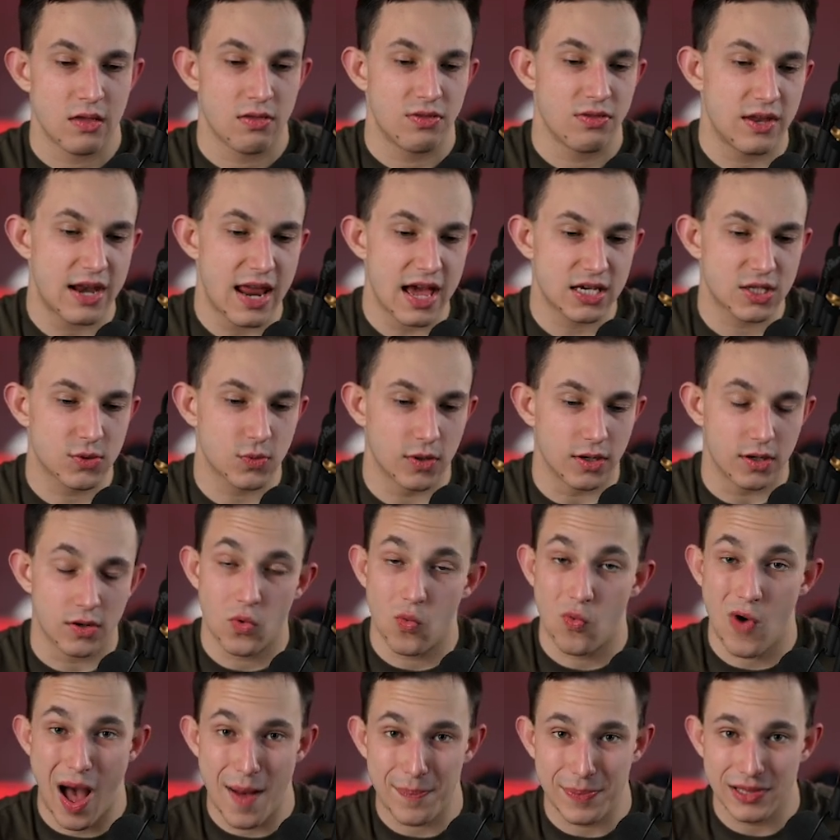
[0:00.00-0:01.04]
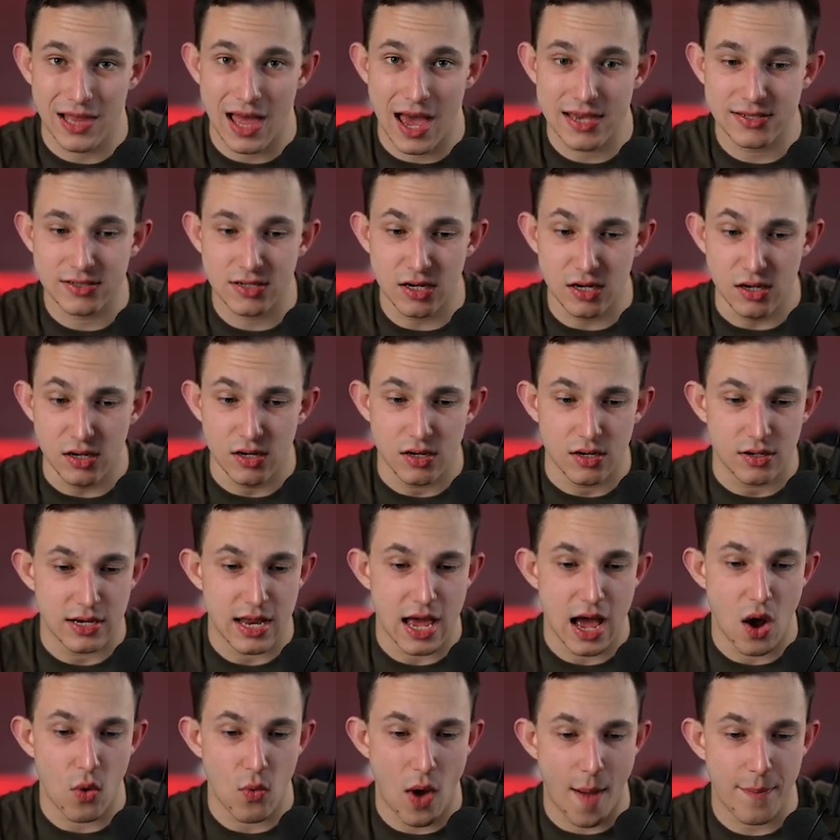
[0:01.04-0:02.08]
The next one, Wappalizer.
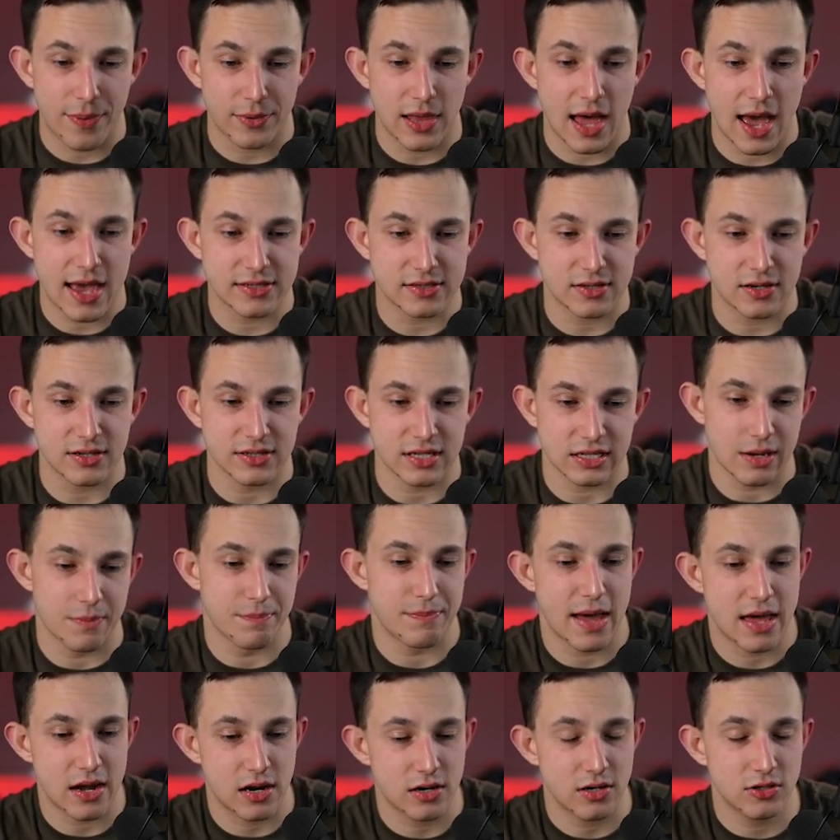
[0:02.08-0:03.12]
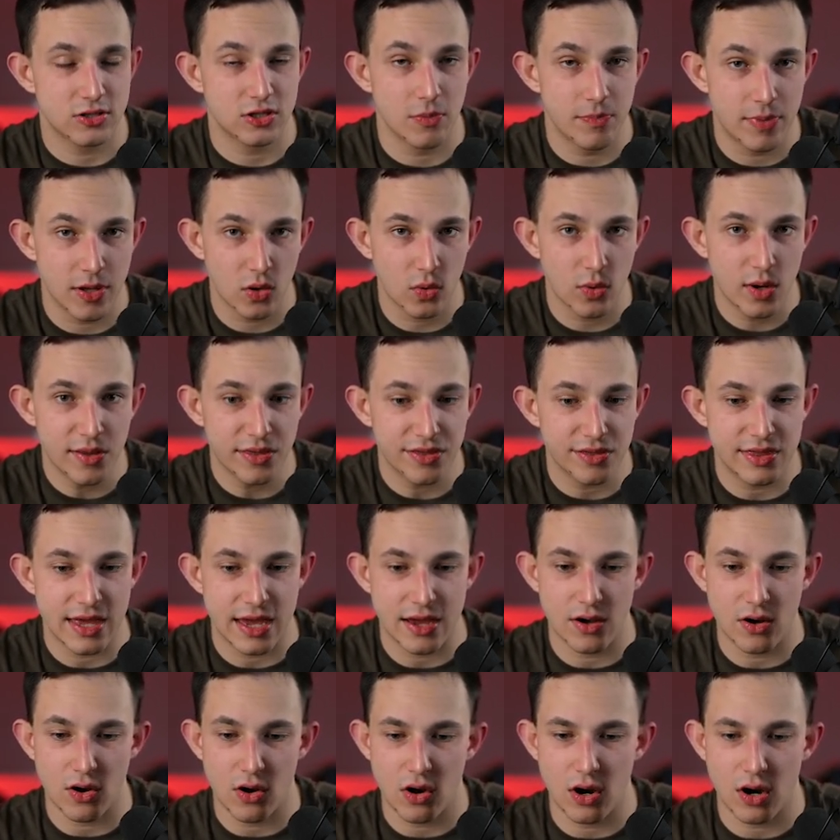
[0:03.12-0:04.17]
Now, Wappalizer is a competitor to BuiltWith.
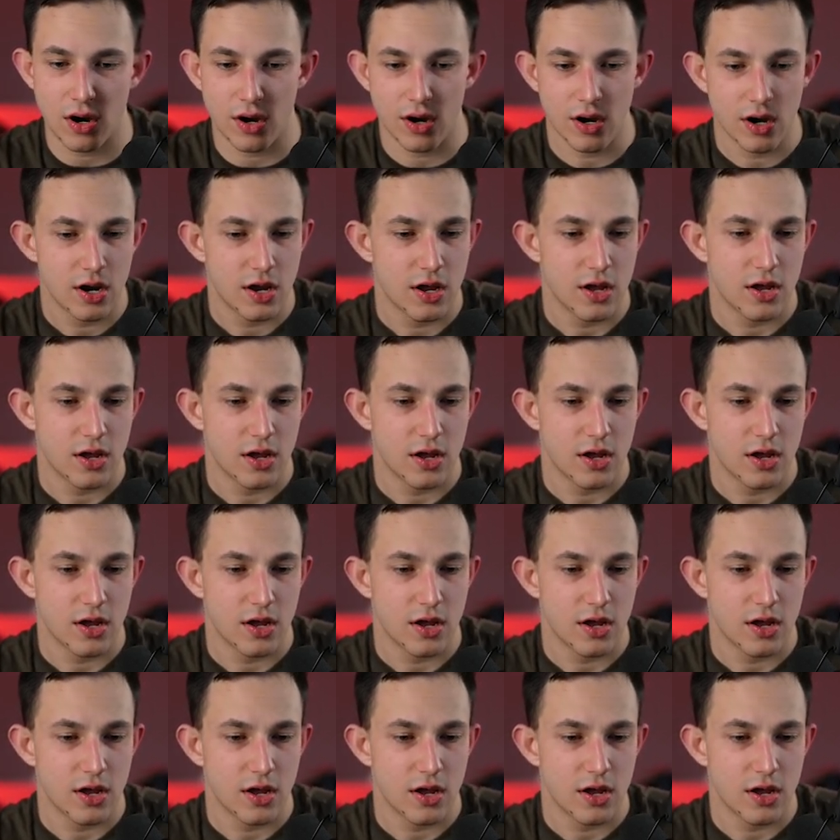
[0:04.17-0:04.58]
They are